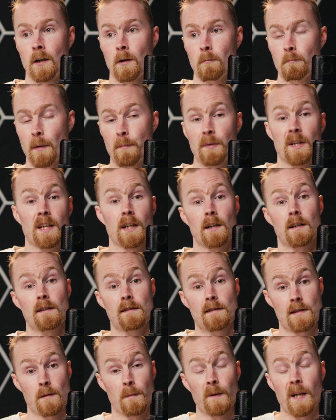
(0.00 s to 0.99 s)
But
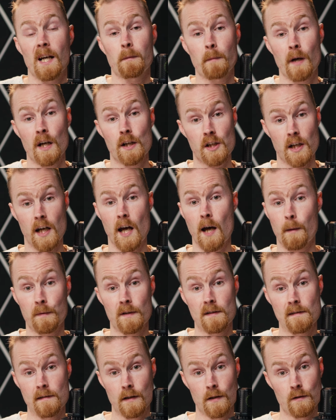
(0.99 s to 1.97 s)
because the Blackmagic app
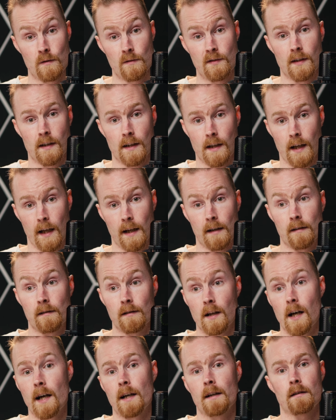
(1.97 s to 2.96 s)
is using a
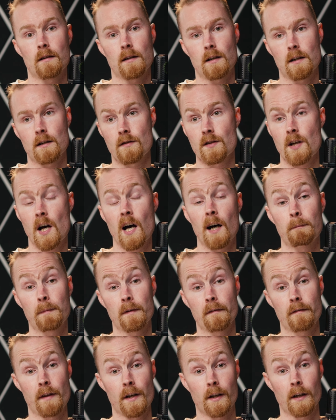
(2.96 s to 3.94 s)
LUT on top
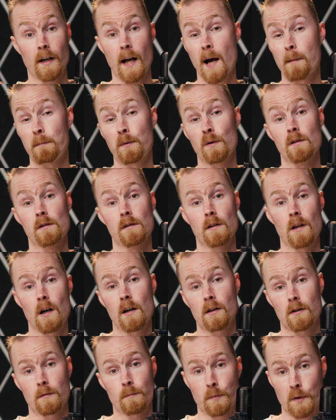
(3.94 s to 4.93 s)
of their Apple
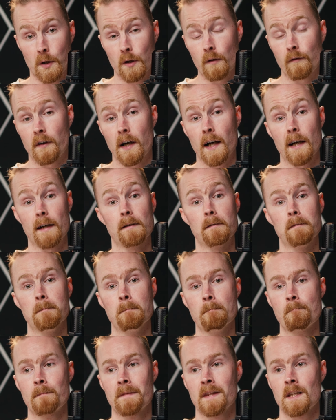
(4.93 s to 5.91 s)
log profile,
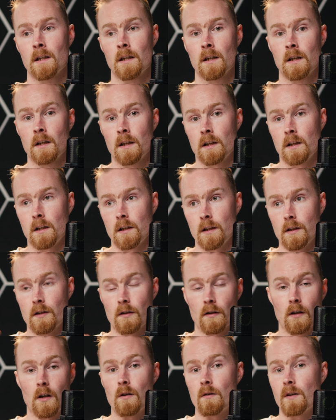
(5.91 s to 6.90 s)

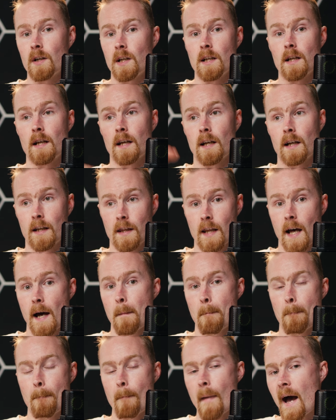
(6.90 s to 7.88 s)
you're already getting that
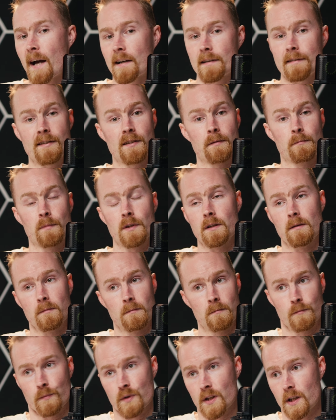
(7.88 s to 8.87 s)

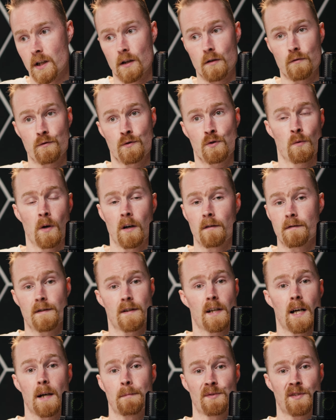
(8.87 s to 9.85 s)
maximum, 12
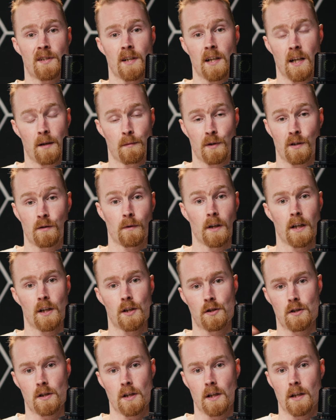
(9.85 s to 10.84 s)
stops dynamic
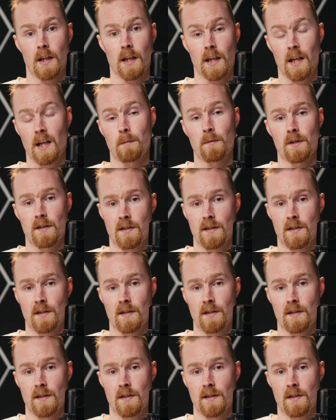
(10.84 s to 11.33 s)
range that the camera is